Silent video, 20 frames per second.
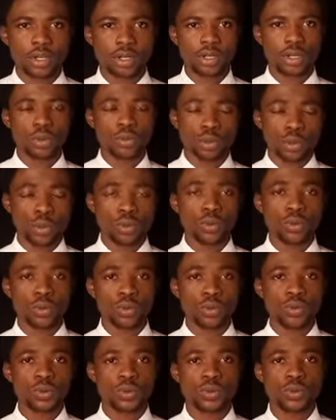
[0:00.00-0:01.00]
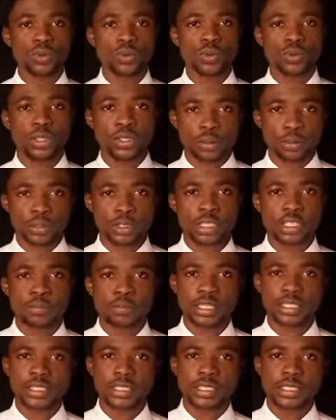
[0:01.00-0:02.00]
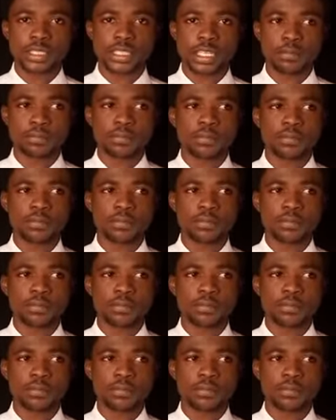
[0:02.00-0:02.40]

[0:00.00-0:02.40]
Although a competitive party system